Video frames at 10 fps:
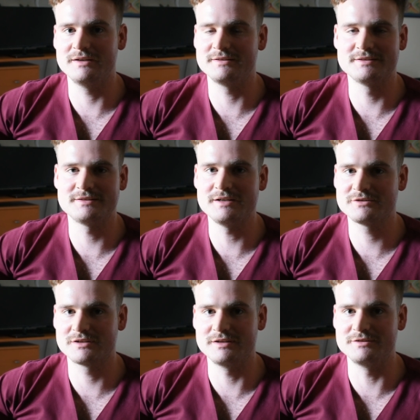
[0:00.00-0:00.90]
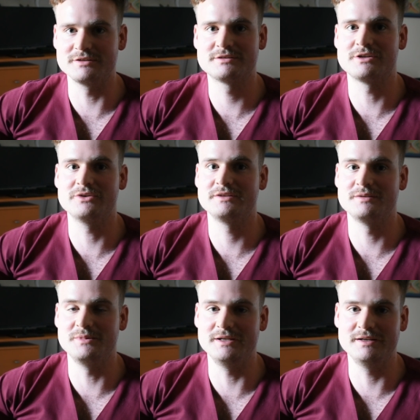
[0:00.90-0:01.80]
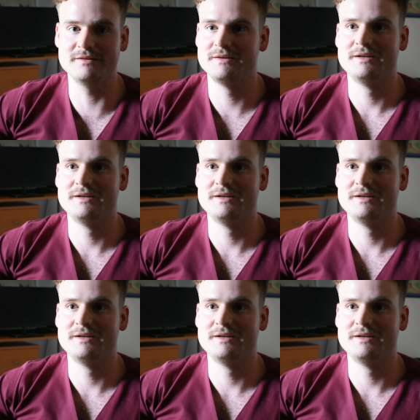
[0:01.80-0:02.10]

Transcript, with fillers: It's essentially just going to be